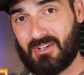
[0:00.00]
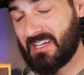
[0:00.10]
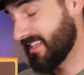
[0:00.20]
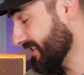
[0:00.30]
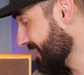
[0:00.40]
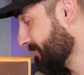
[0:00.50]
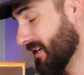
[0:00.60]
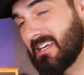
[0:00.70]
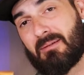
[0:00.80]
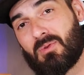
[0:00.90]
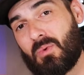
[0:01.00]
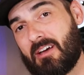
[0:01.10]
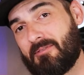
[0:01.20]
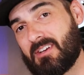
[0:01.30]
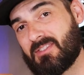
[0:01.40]
Like this is picking up the
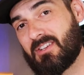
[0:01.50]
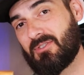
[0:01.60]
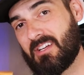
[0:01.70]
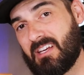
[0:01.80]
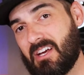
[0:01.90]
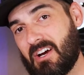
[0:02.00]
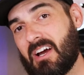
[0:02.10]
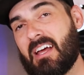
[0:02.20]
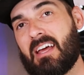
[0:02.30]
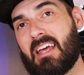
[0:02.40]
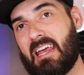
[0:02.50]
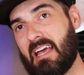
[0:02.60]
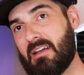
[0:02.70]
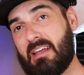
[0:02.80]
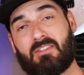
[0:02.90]
Wi-Fi signal in here
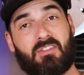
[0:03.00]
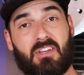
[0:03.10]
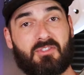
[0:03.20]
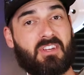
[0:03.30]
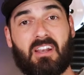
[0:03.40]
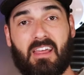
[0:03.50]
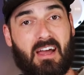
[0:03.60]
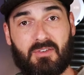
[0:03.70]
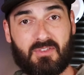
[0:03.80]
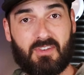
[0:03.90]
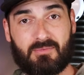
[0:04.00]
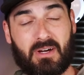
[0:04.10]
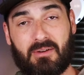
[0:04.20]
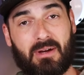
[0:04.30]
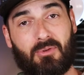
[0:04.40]
and it's on the other side of the house is
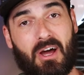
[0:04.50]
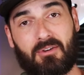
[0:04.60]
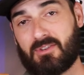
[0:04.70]
my router.